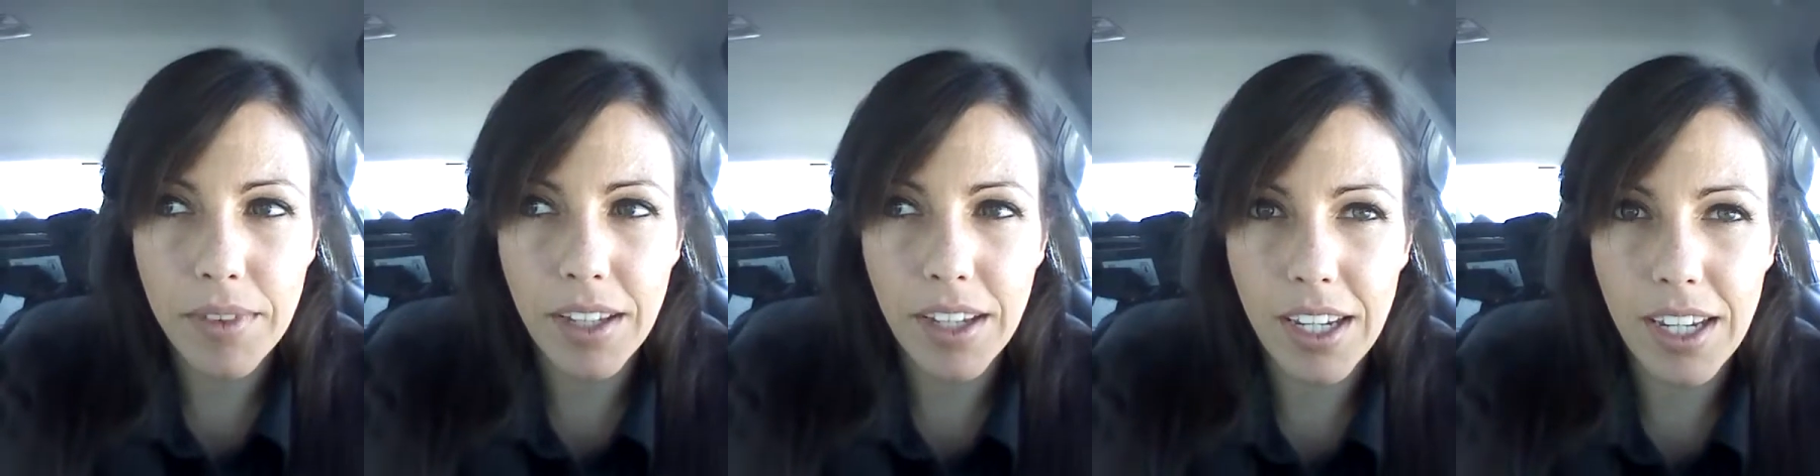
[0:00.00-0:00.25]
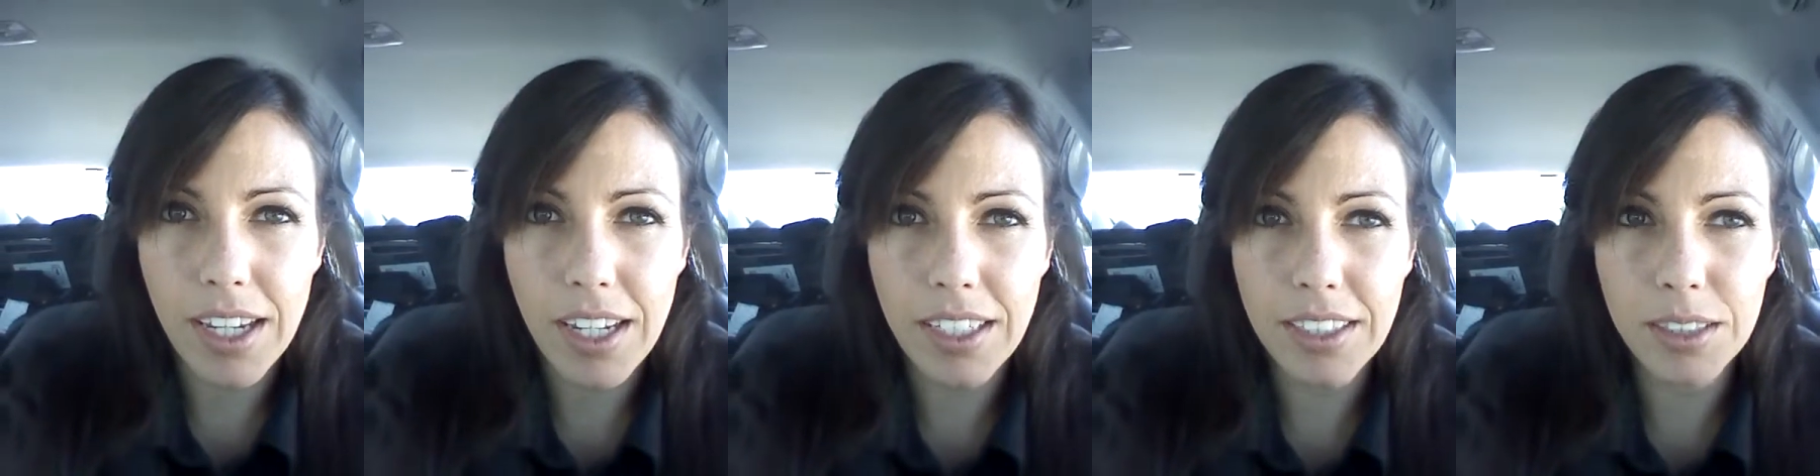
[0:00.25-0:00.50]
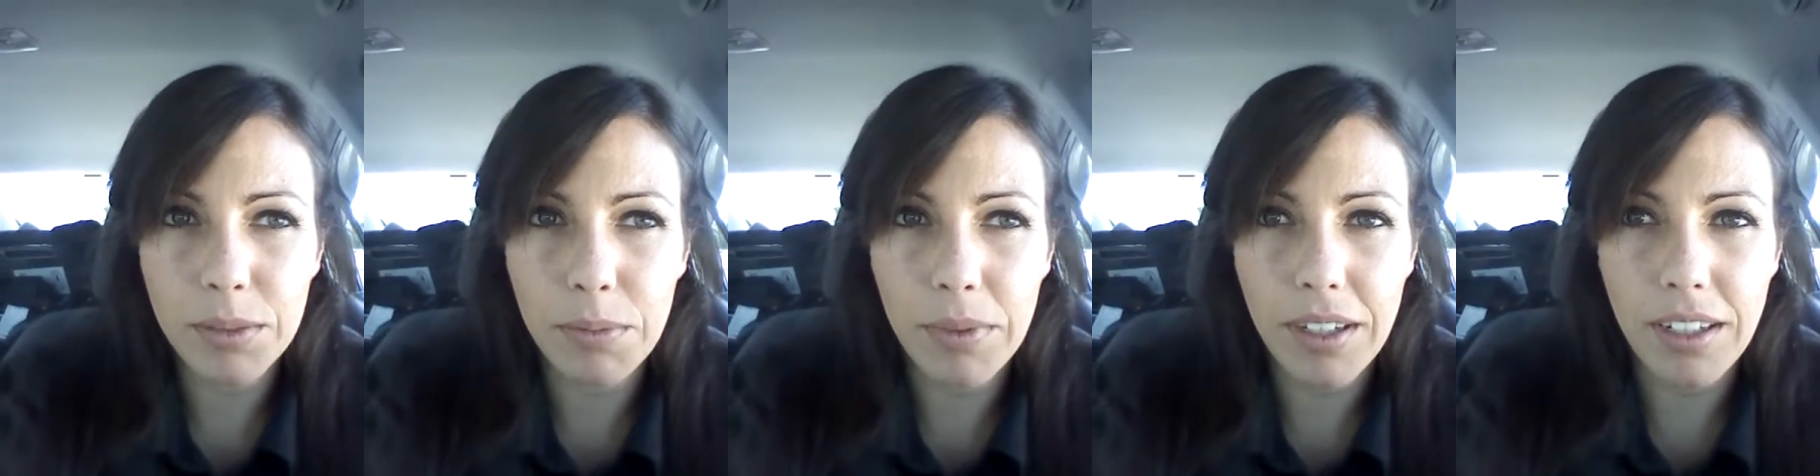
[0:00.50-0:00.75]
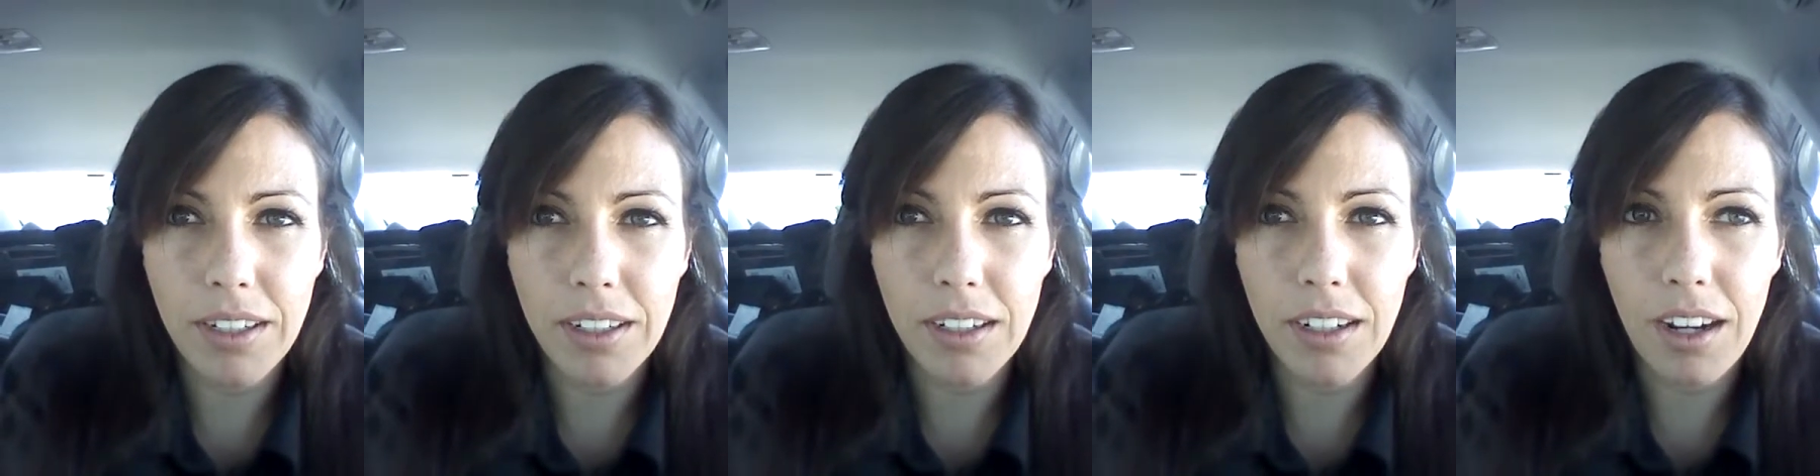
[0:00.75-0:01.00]
He's
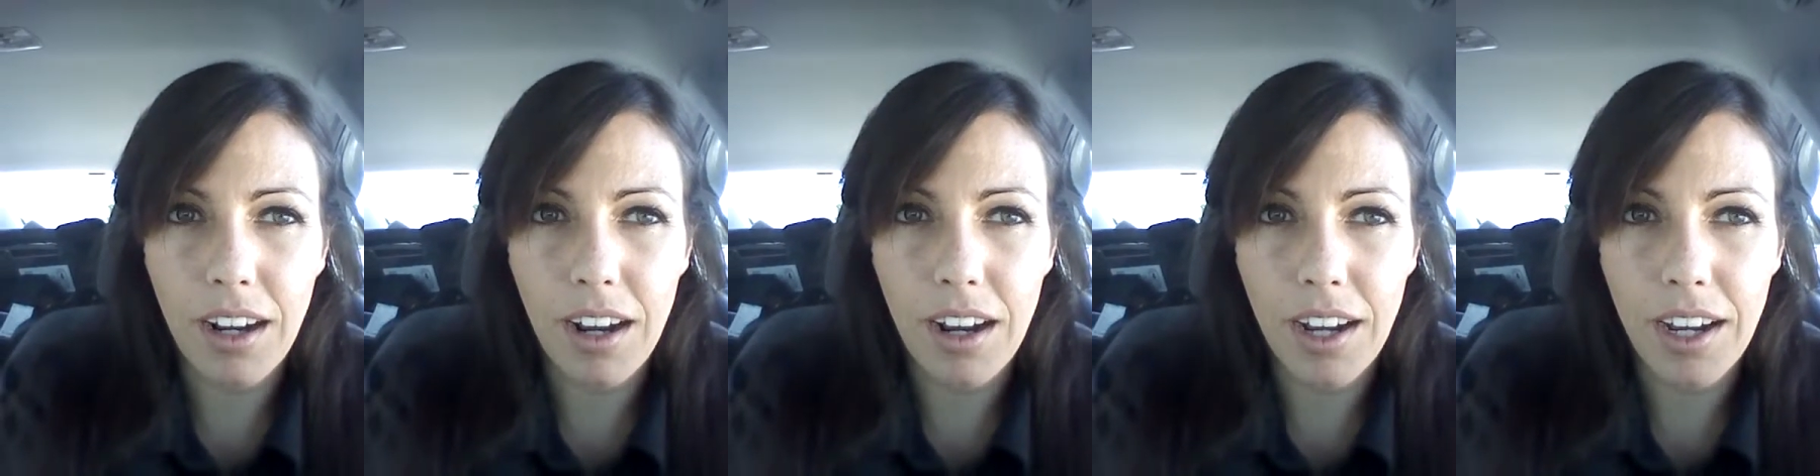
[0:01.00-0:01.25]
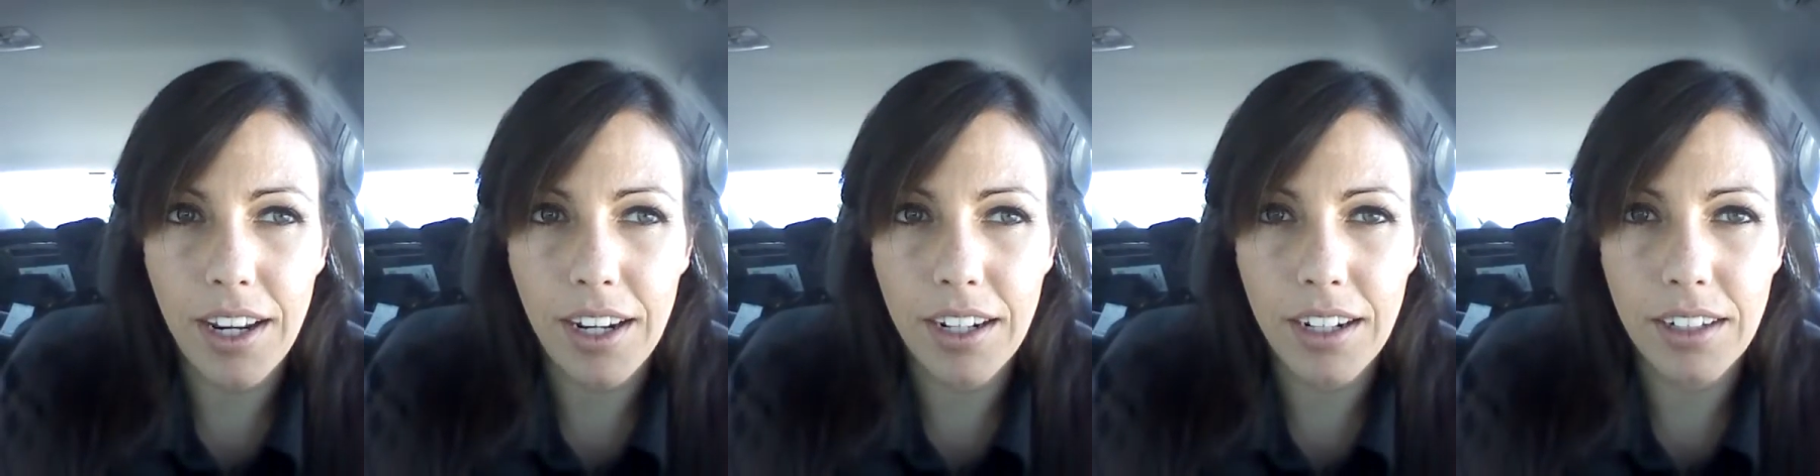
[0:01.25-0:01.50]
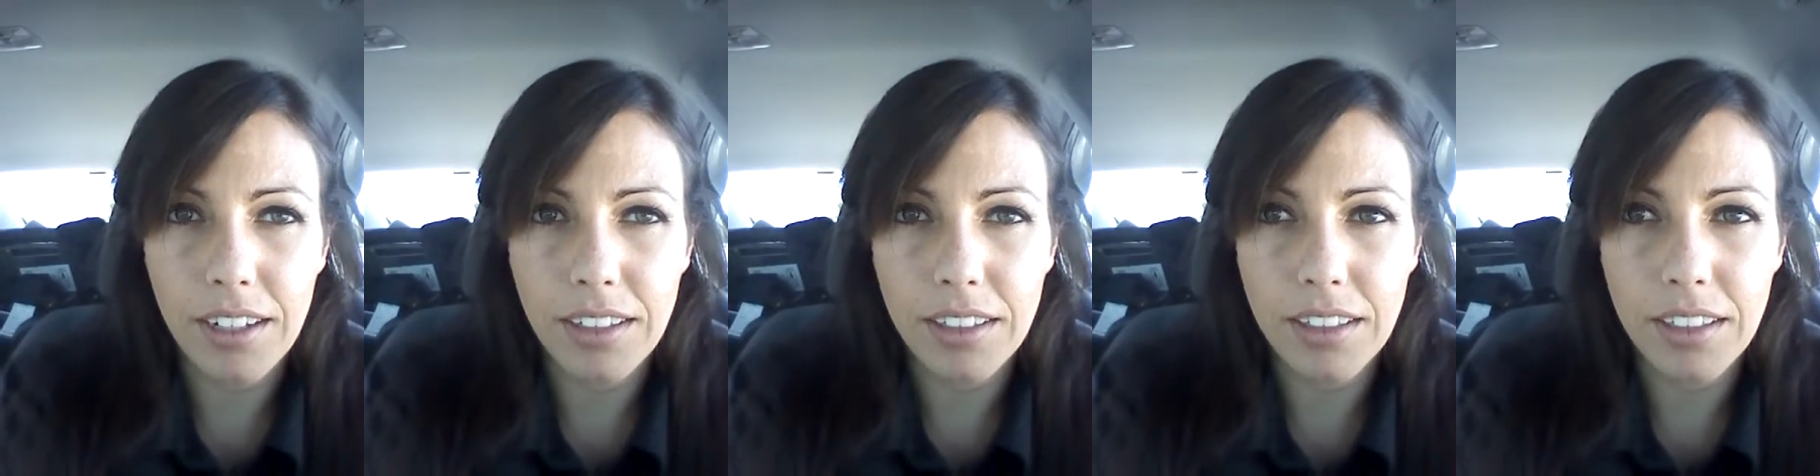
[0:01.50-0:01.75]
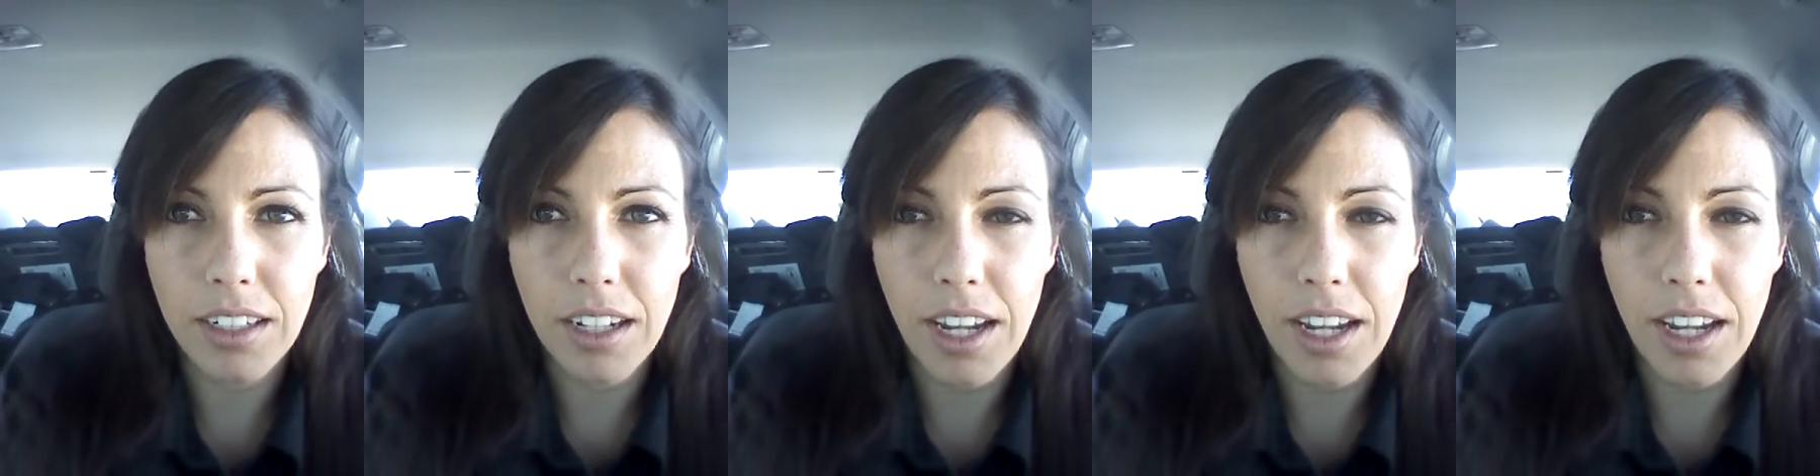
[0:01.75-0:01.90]
been on